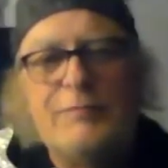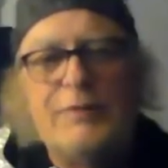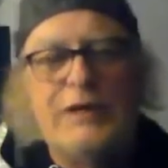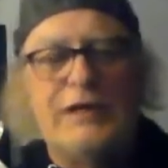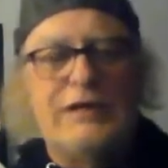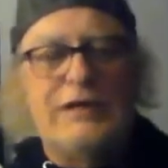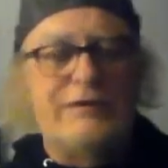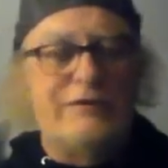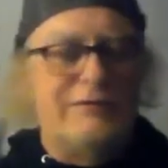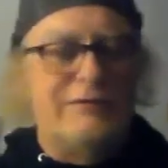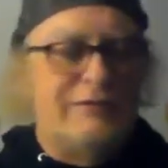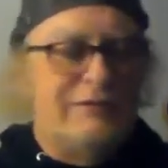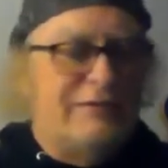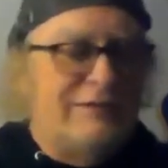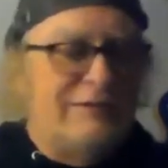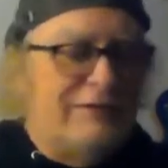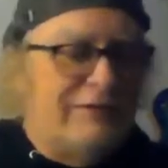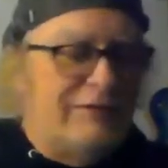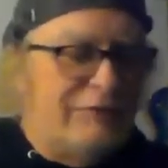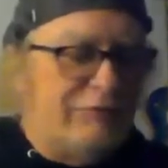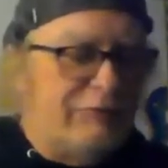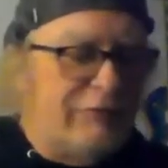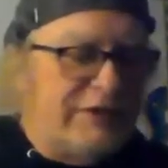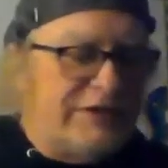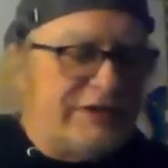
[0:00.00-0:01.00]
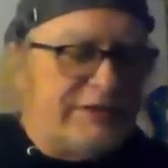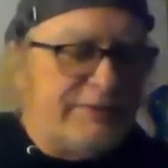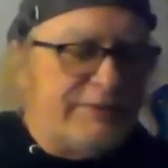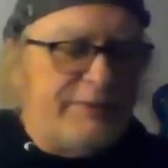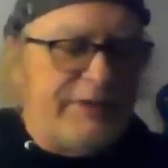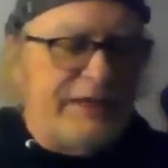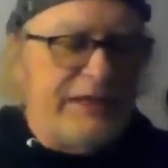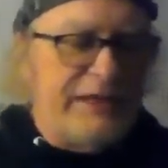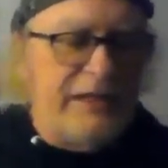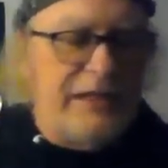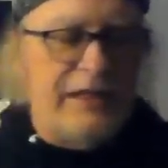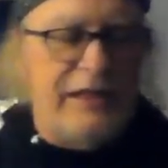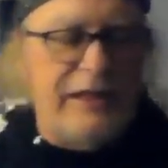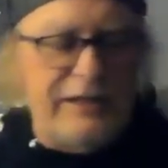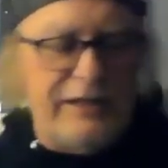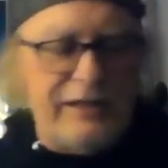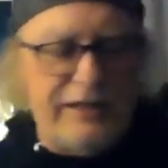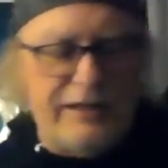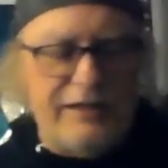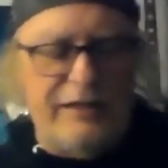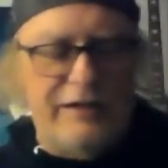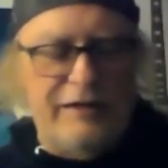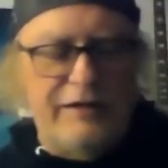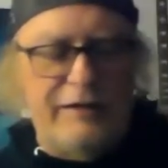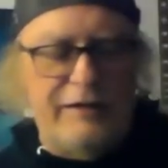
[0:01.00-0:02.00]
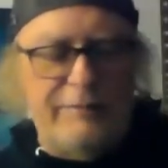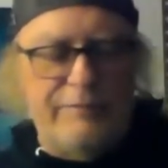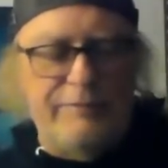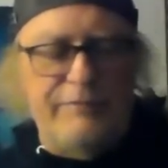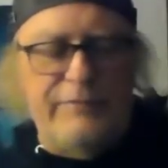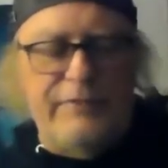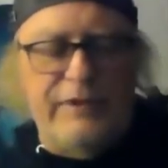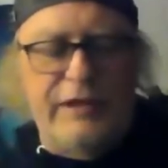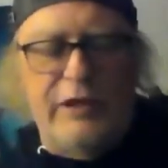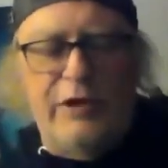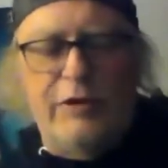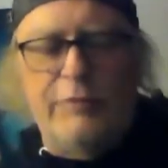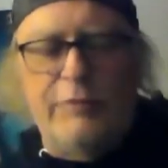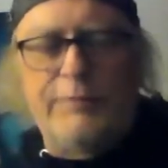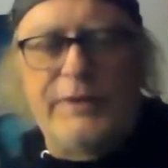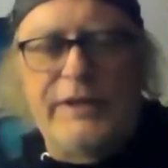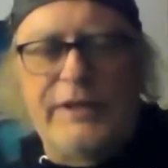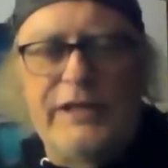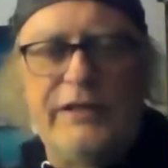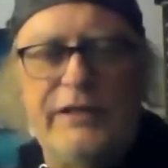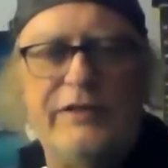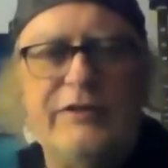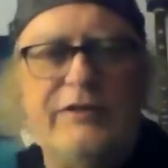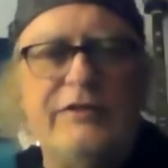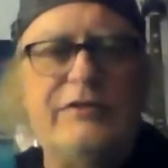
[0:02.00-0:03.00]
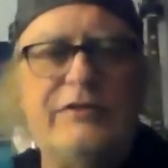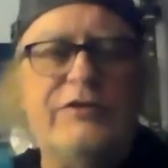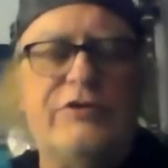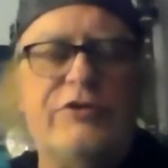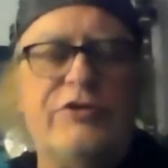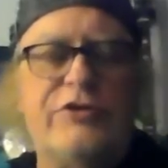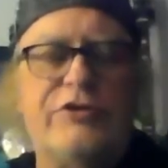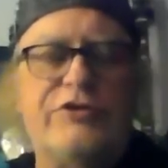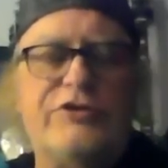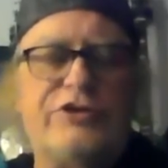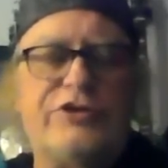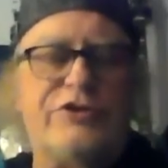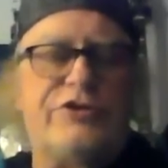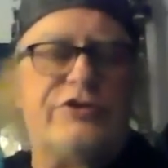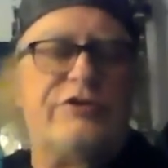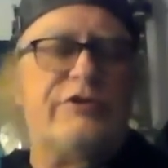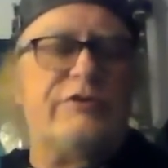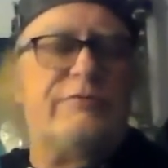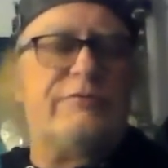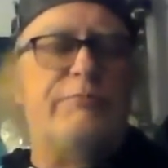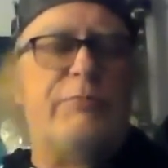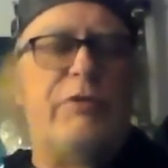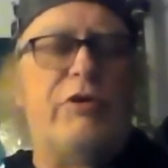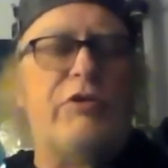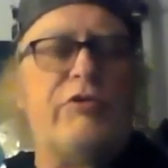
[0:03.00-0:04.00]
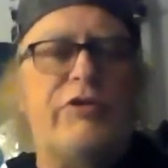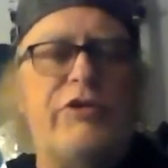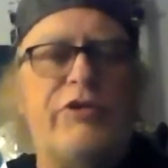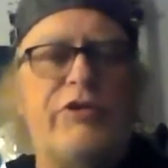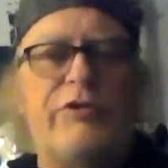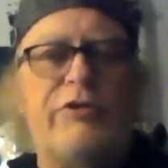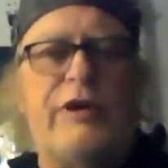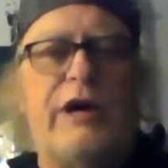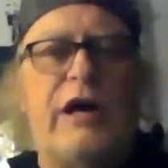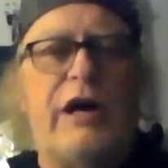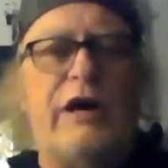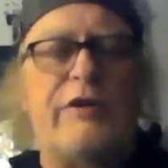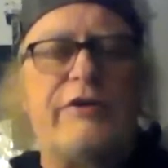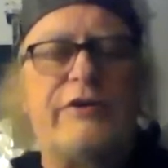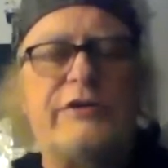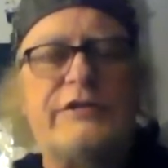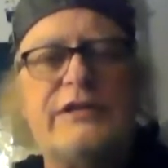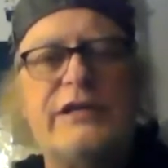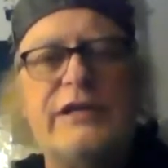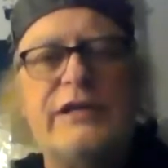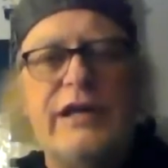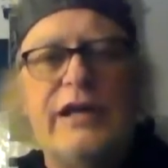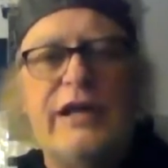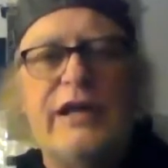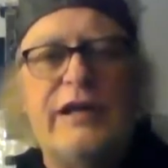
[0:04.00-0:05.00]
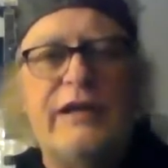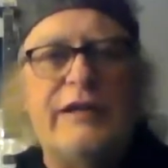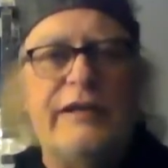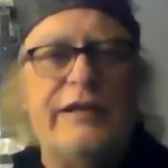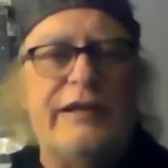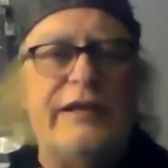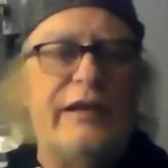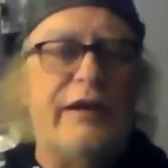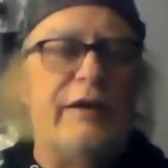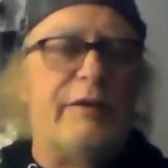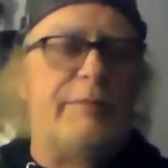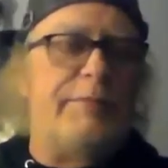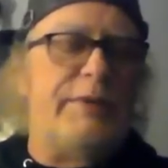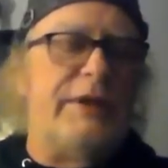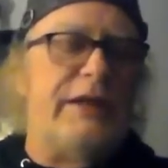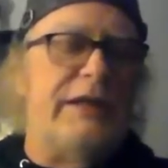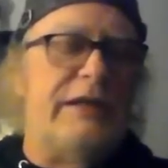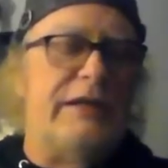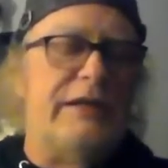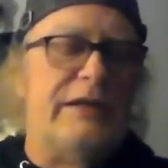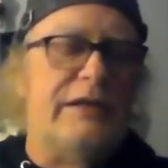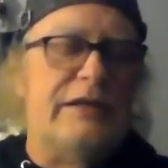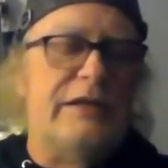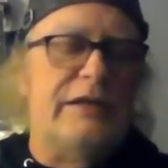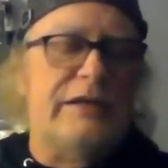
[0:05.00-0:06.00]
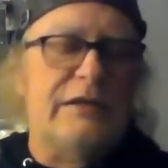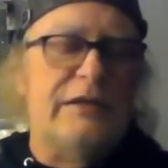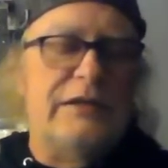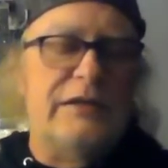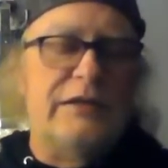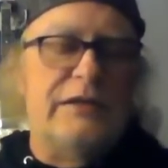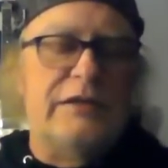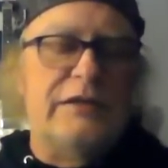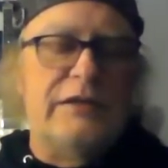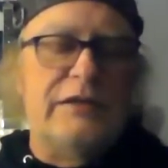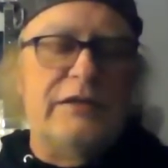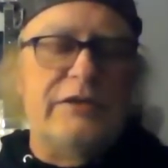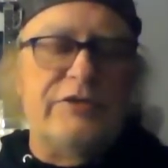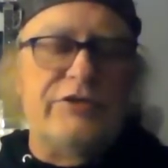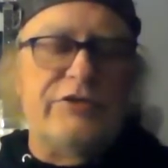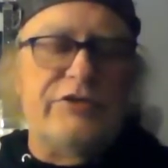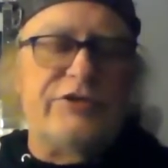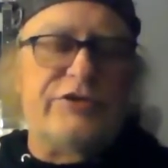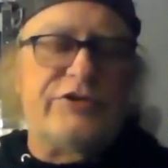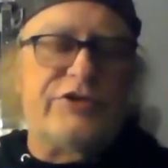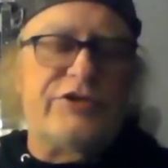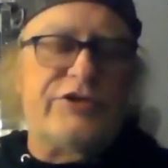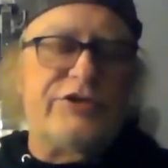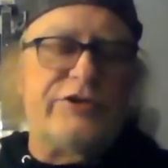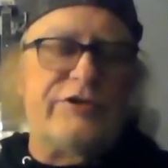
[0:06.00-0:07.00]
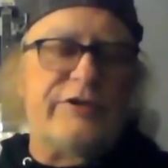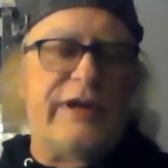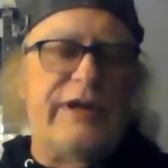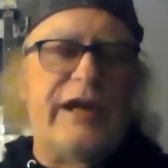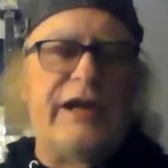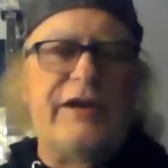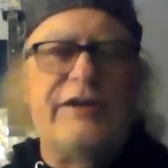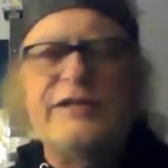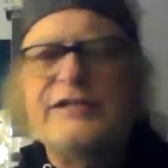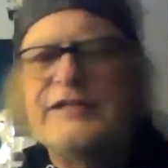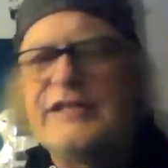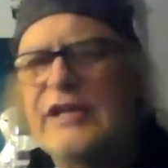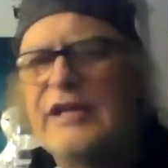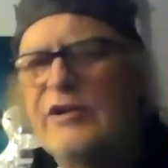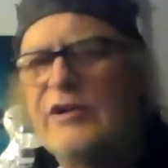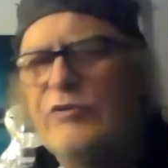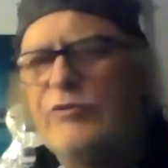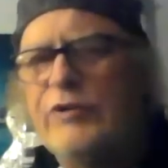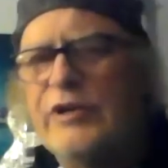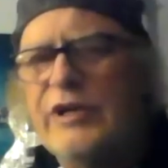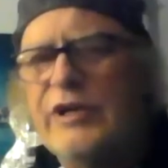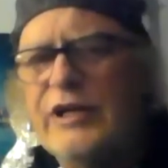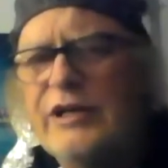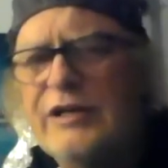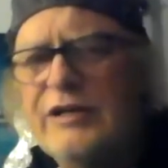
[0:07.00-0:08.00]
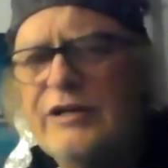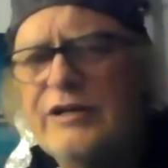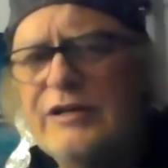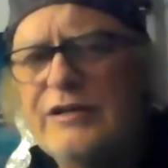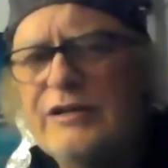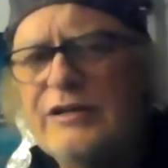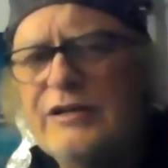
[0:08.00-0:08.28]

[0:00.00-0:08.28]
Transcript: But what's it been like helping nurture both your daughters and then helping nurture, how do you say it, Una?